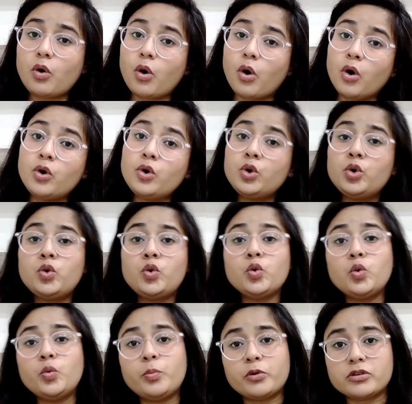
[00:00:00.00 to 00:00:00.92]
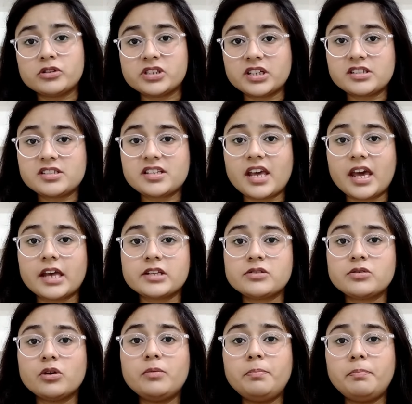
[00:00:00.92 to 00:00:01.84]
or 2 projects
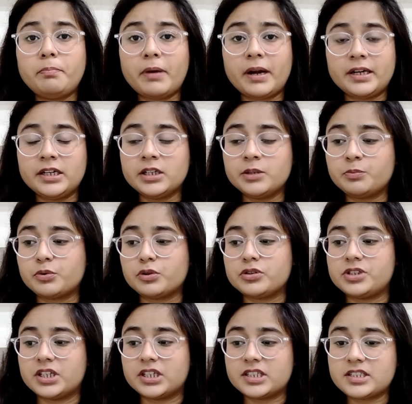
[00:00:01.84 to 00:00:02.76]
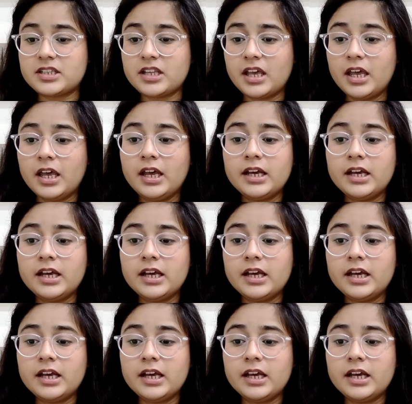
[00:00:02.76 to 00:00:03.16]
as your pending projects.